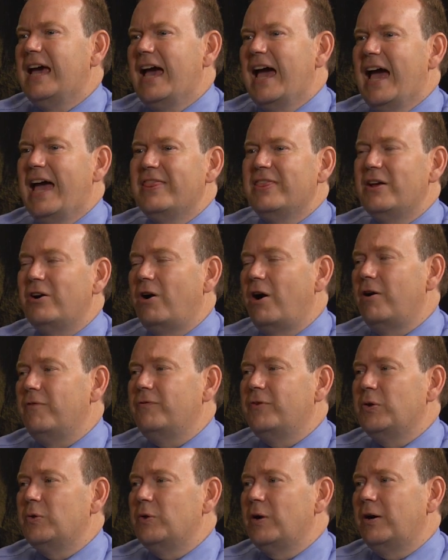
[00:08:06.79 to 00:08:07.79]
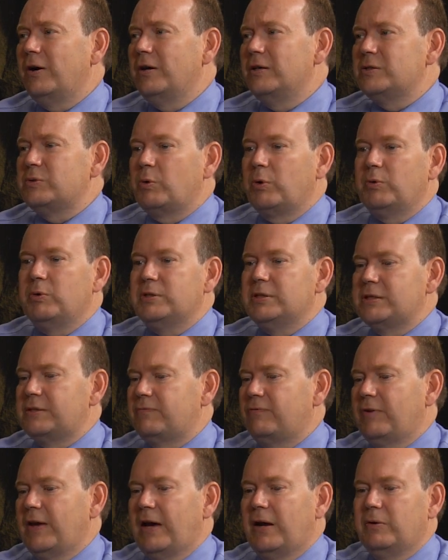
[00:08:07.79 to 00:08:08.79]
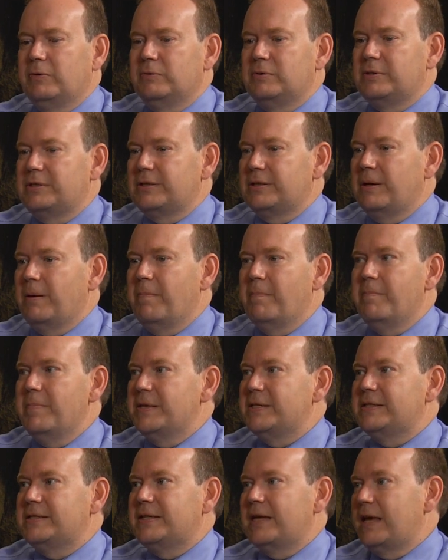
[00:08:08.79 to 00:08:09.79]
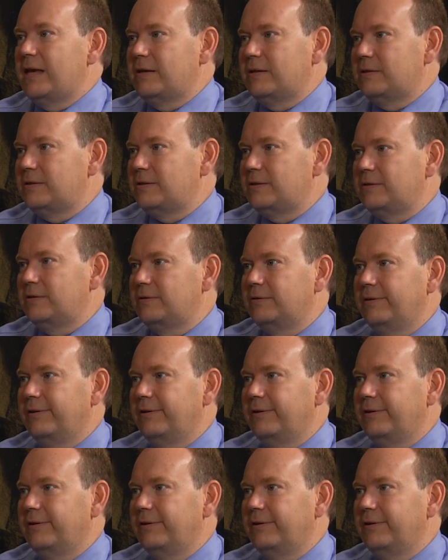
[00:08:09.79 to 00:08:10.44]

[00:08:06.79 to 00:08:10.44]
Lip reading: And there are a few areas where we just found some mistakes.